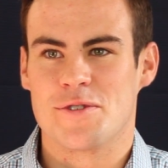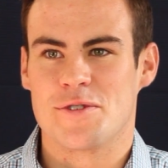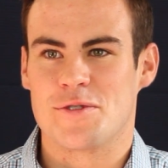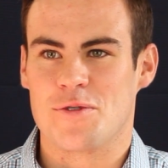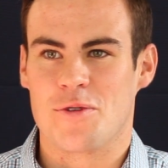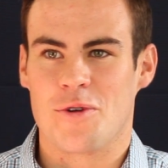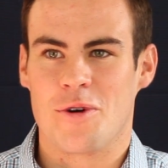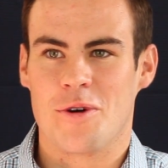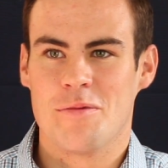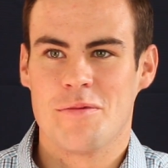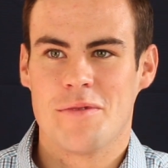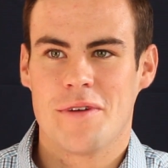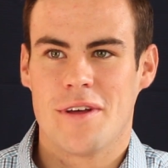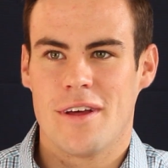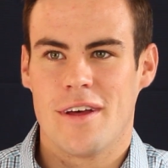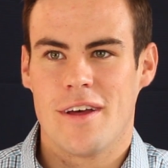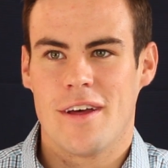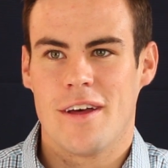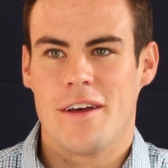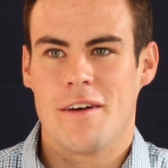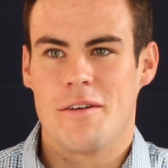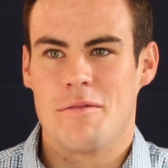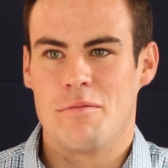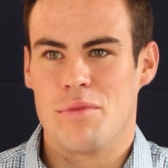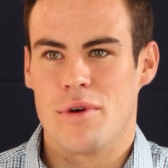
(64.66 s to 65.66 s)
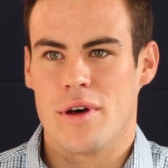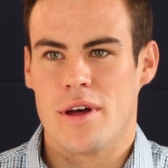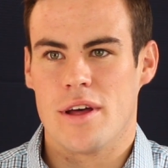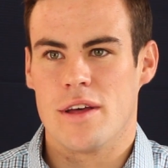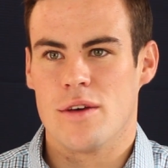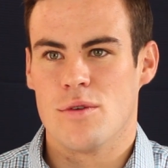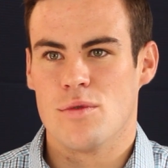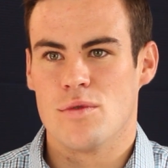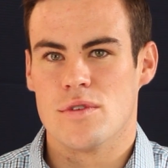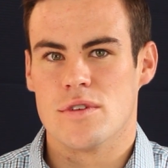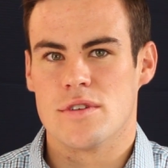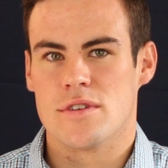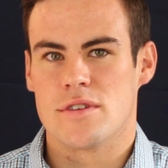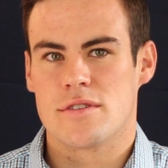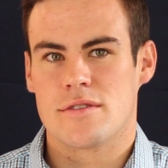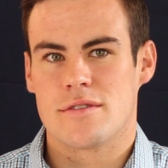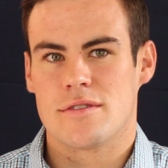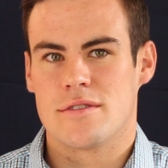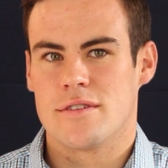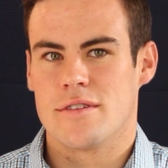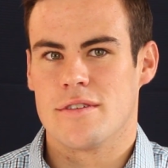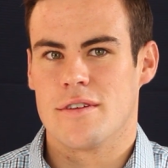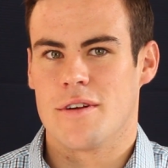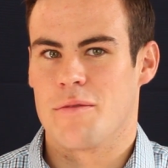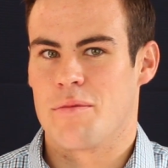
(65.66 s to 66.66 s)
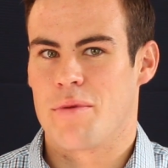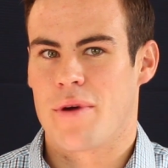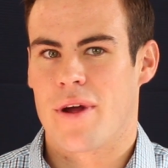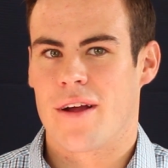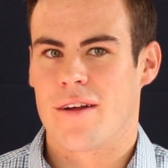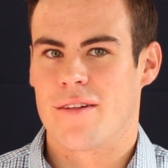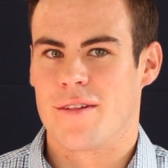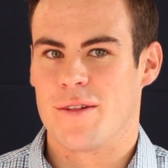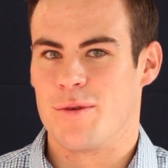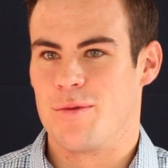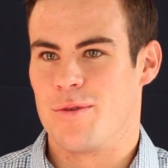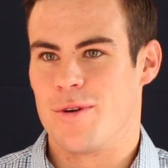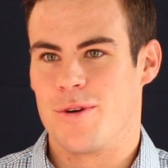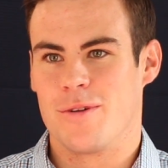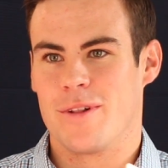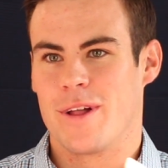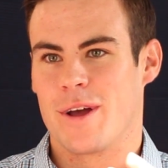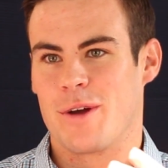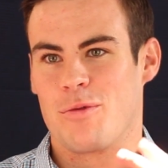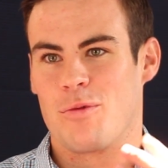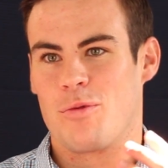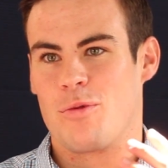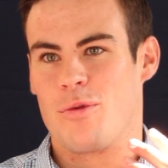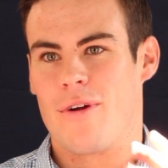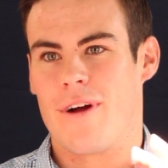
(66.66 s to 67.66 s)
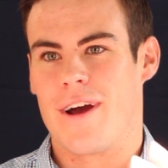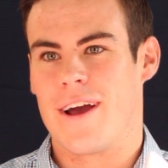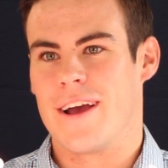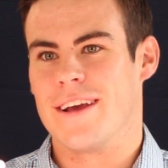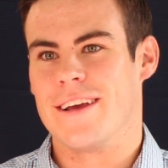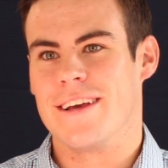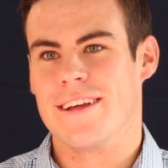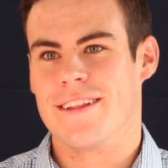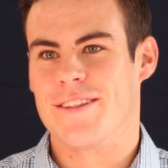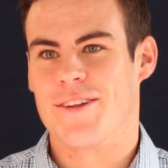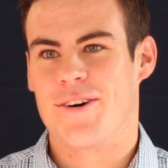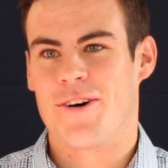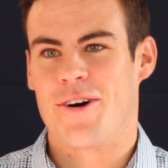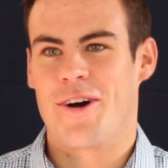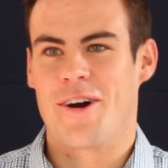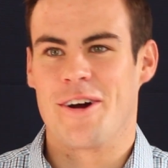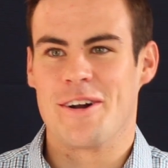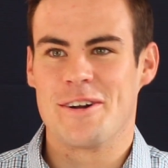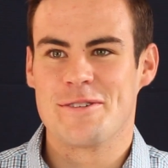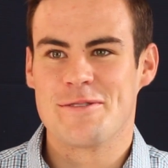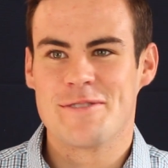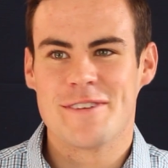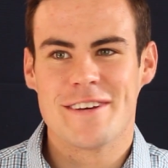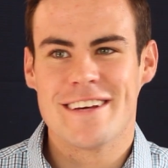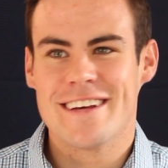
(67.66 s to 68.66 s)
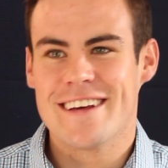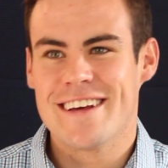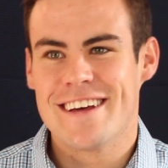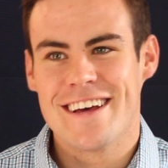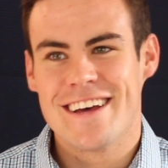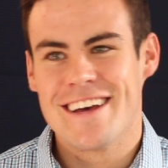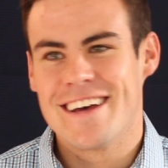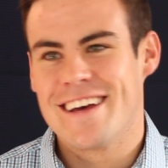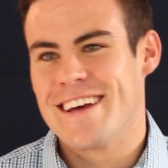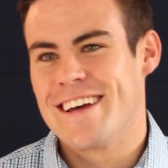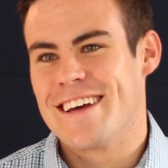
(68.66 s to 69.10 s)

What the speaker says: storm, but it was apparently we were like right in the heart of it.